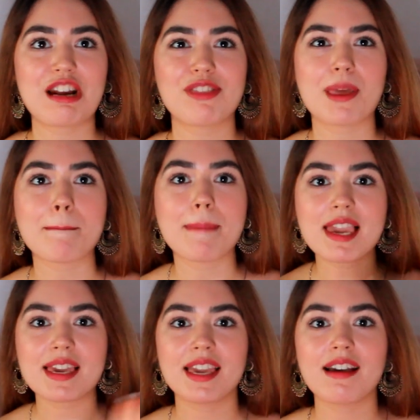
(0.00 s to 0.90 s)
check out the
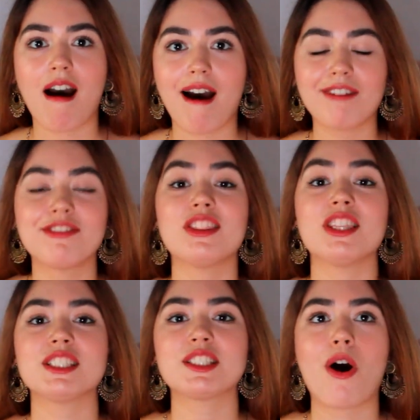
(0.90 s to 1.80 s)
making of
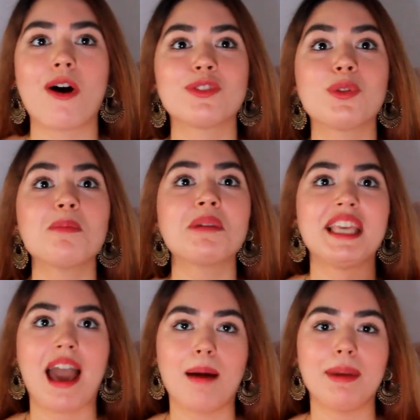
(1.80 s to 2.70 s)
the song Tum
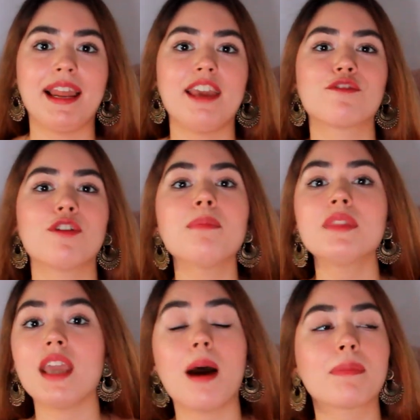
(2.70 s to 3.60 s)
Kya Mile
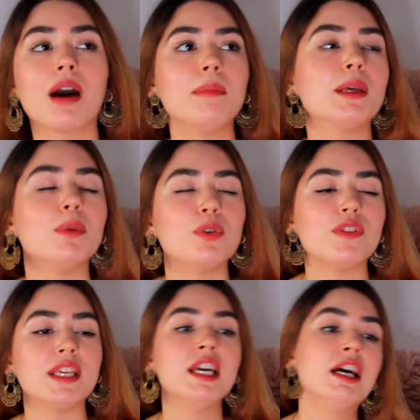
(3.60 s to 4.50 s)
from the upcoming
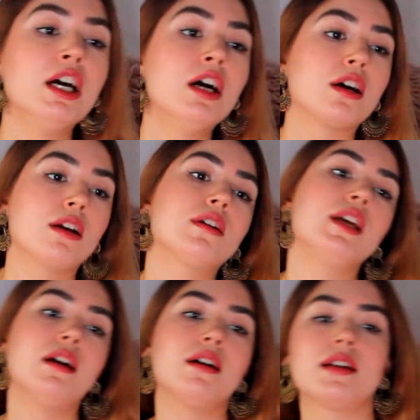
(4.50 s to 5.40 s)
movie
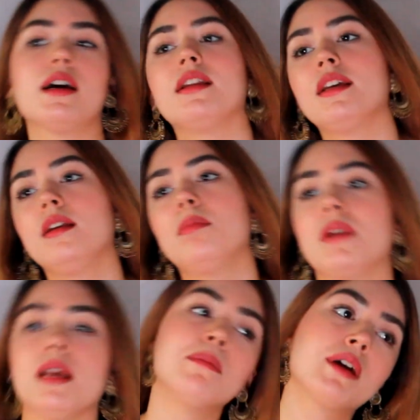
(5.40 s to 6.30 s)
Rocky aur Rani Ki
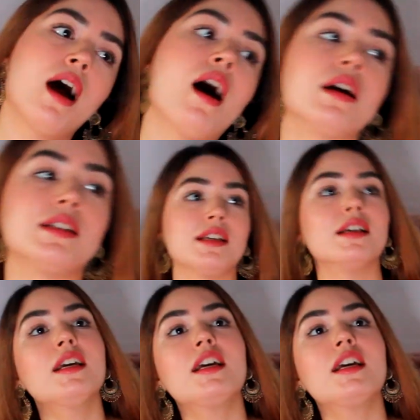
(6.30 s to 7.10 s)
Prem Kahaani.